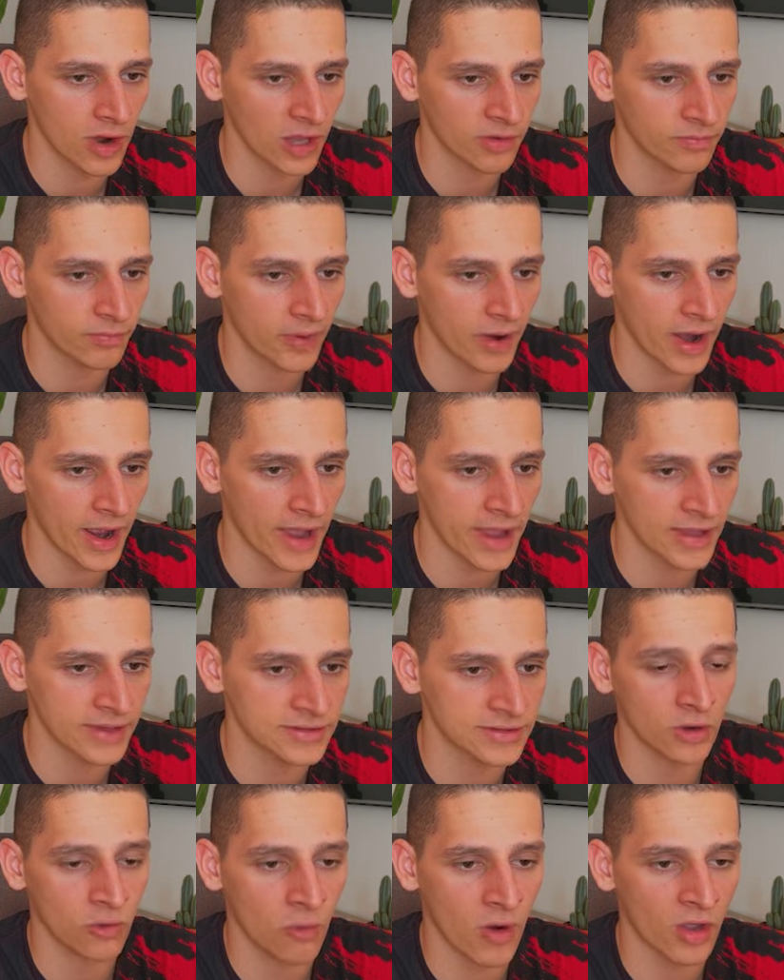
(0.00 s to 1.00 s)
at
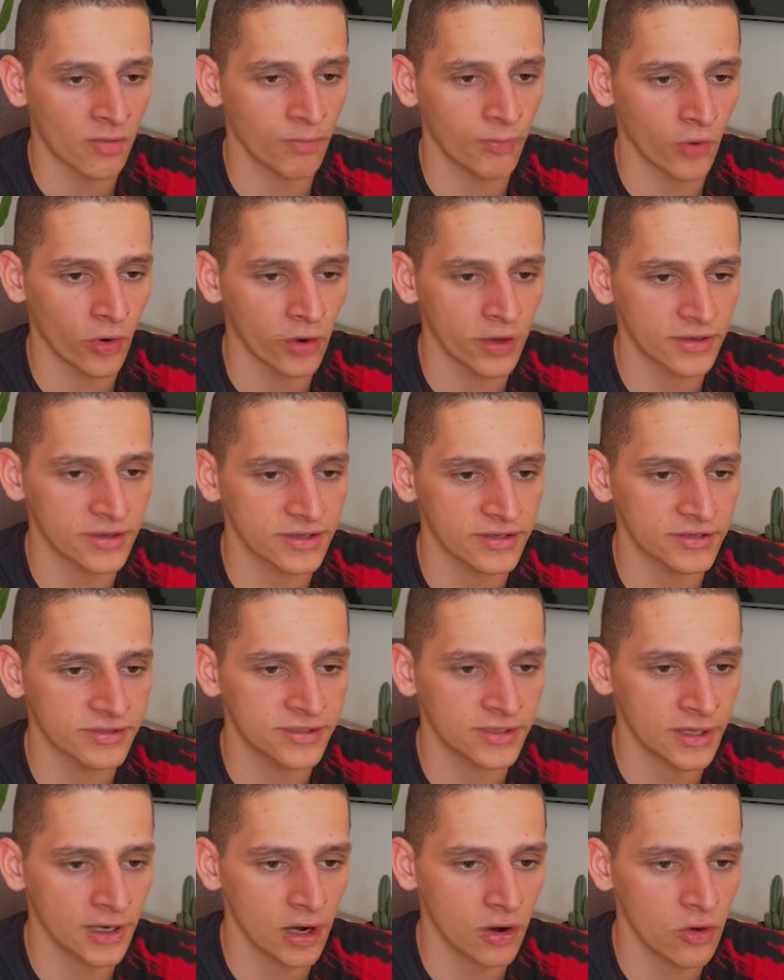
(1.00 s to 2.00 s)
price one point
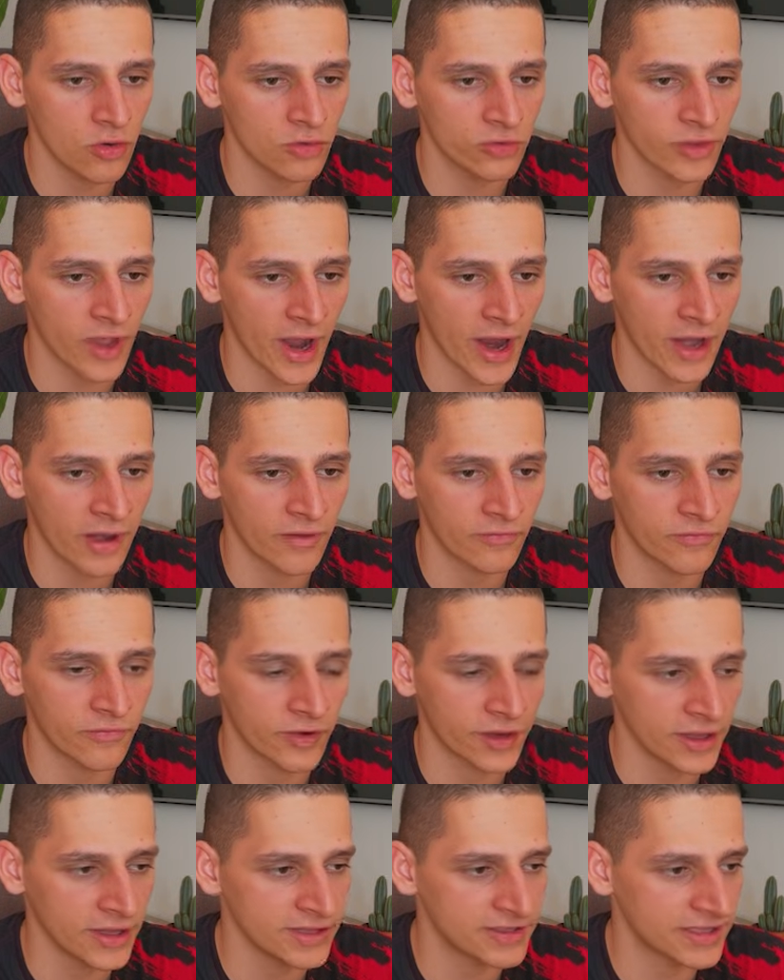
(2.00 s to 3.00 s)
zero nine
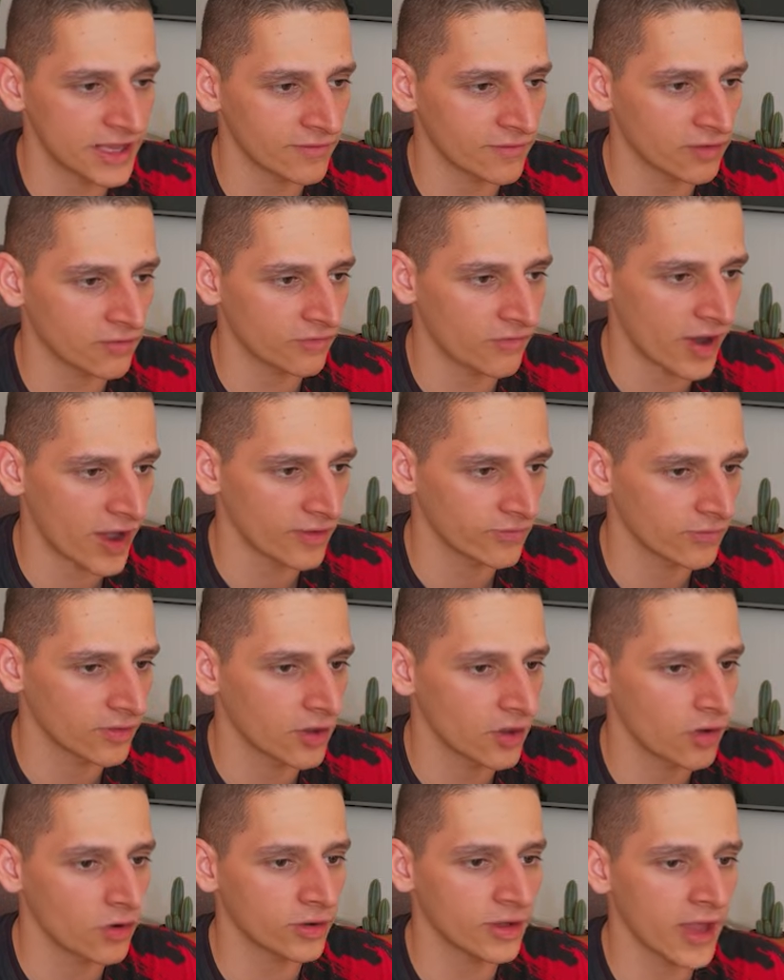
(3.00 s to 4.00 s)
three seven five,
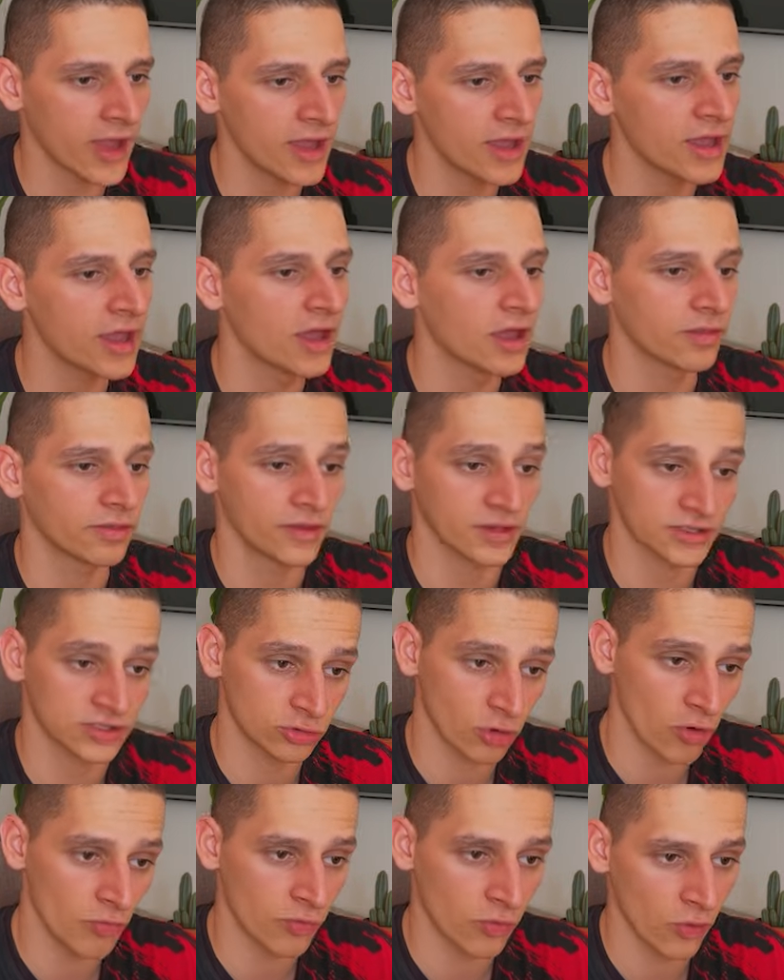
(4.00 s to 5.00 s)
okay, the
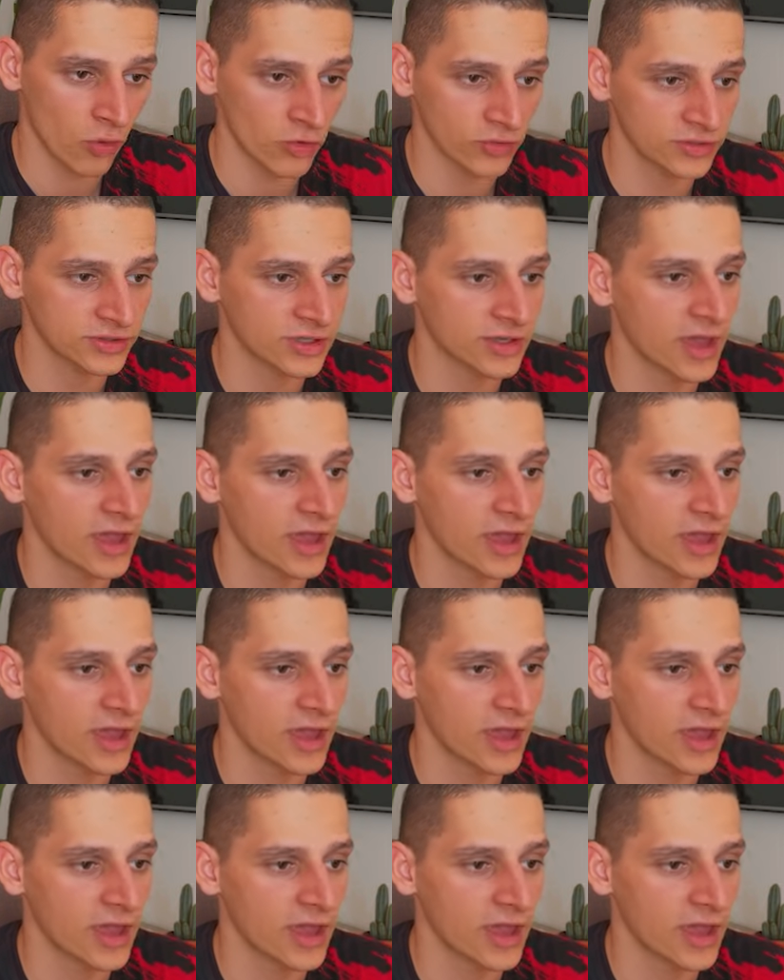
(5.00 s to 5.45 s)
stop loss